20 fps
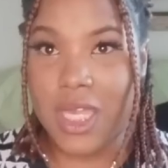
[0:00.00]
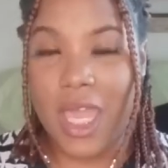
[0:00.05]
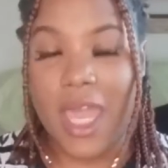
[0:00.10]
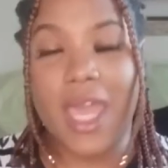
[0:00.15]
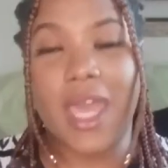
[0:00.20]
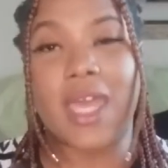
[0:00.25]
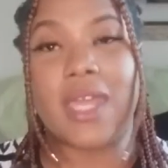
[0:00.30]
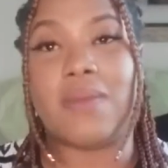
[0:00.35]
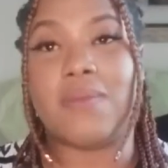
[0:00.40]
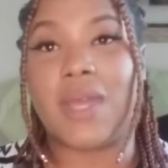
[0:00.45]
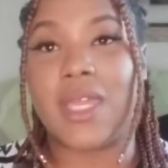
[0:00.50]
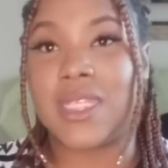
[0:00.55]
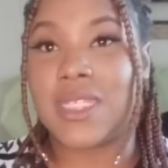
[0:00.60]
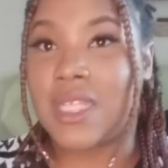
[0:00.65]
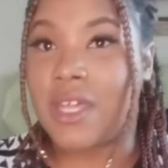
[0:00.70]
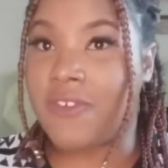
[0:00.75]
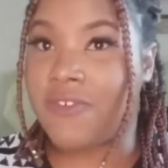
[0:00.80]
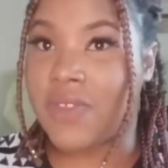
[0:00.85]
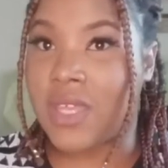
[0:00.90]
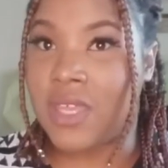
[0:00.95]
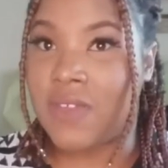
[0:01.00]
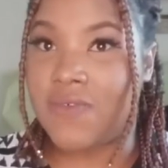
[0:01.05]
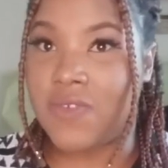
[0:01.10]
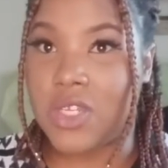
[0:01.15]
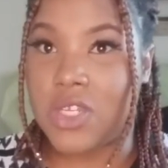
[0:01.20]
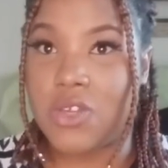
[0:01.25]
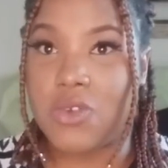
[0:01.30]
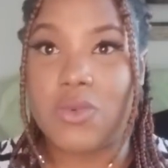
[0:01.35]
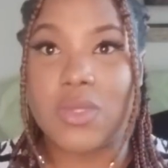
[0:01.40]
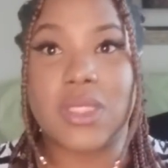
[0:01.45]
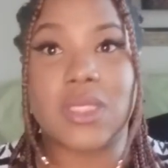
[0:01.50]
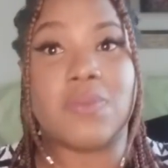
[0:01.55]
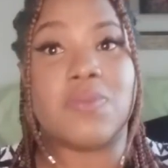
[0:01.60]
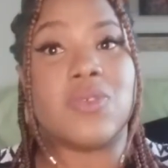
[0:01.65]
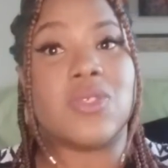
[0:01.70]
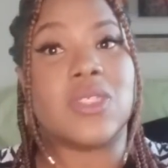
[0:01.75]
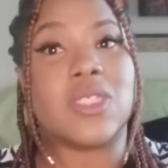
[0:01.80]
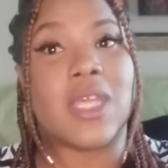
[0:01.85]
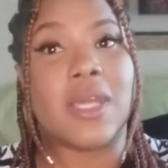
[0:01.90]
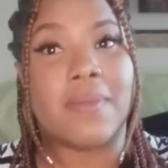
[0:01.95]
and my self-care video was supposed
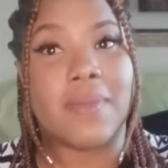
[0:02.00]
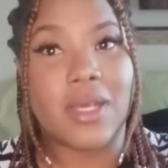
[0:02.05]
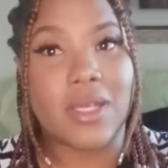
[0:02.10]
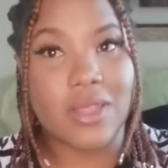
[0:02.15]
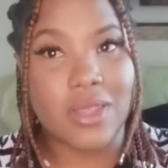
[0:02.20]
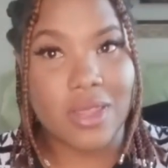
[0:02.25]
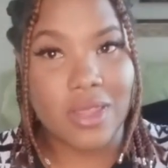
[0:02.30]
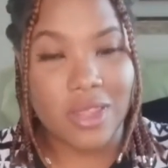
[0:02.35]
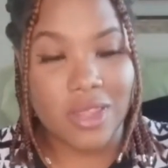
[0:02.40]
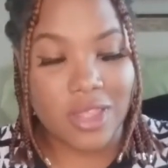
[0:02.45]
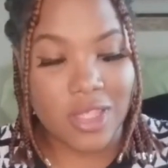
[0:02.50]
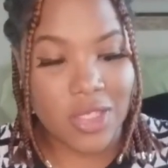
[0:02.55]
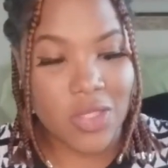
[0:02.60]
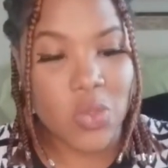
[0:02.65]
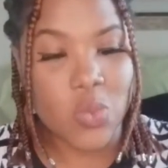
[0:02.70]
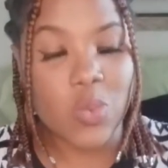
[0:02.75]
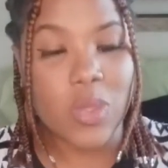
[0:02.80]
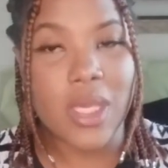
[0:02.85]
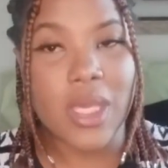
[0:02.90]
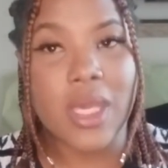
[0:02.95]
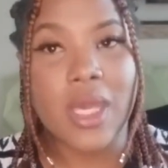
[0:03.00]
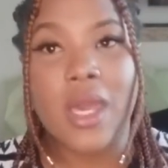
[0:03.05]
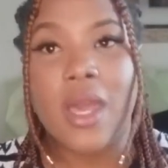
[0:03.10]
to come out this week.